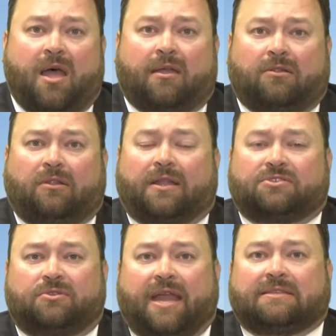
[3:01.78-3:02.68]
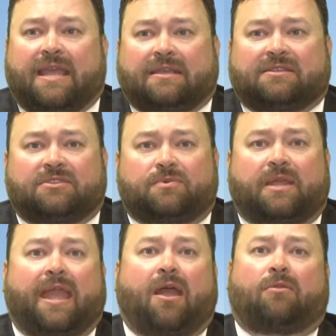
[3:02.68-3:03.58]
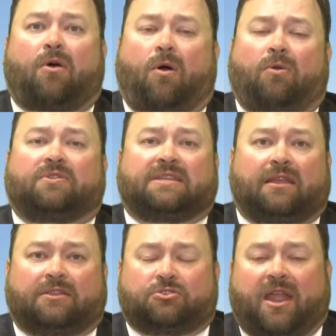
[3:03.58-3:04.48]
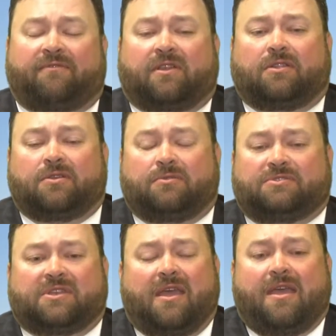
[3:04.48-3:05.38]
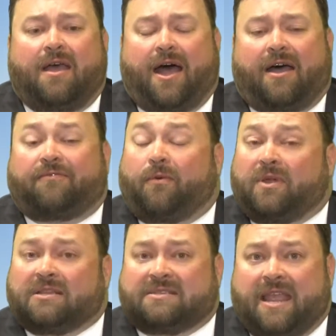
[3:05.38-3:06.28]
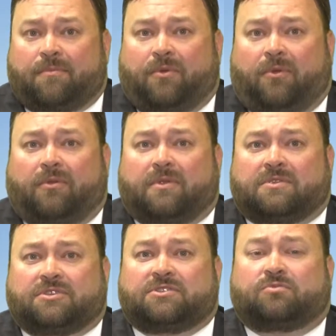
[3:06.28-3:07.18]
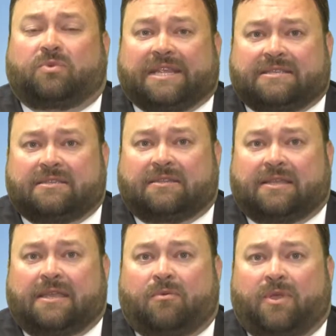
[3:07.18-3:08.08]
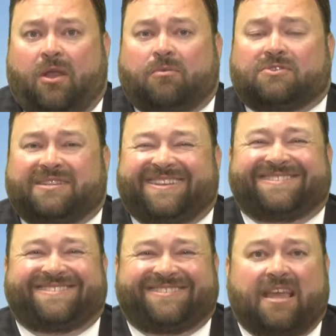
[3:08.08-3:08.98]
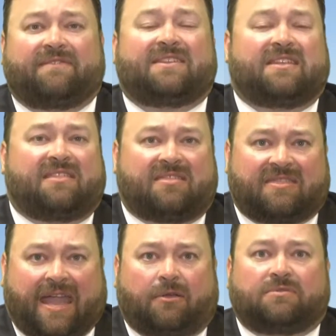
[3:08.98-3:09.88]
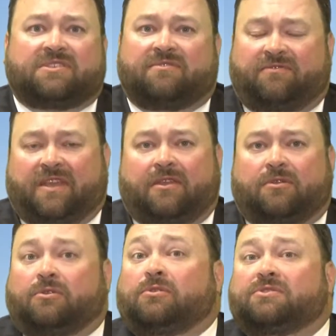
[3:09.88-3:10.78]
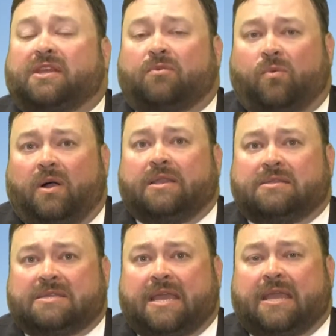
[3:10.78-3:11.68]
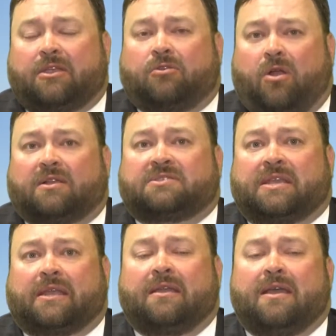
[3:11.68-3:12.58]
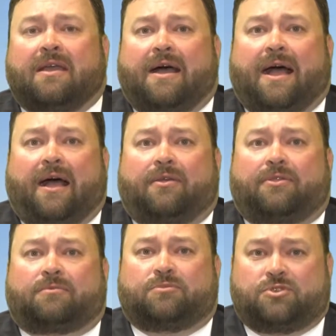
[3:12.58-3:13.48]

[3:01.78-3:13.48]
model, and so that takes into account all the daily traffic loads. Uh, for example, just recently, we almost hit 70,000 vehicles in one day crossing uh, the